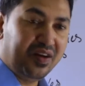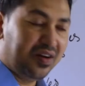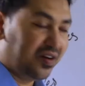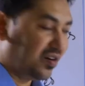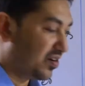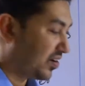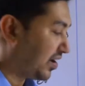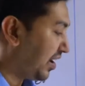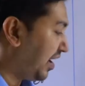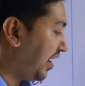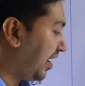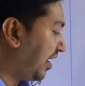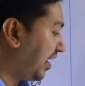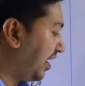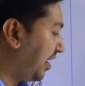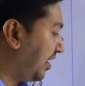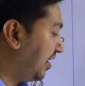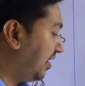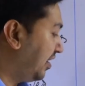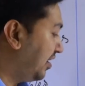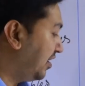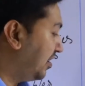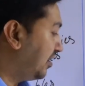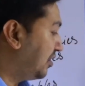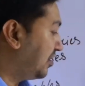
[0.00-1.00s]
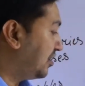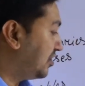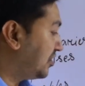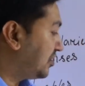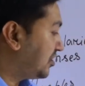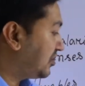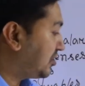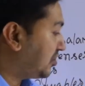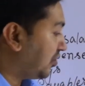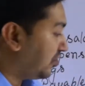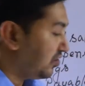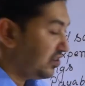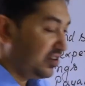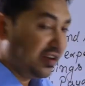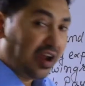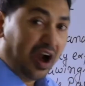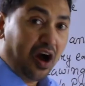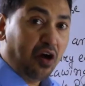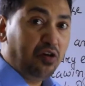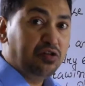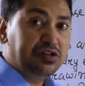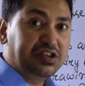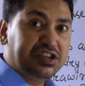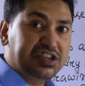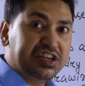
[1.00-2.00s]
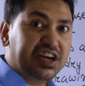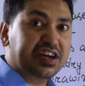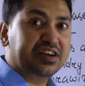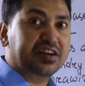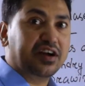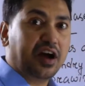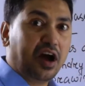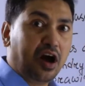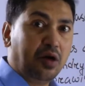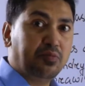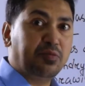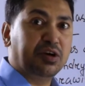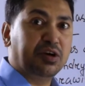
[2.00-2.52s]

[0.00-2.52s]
Okay, so now check how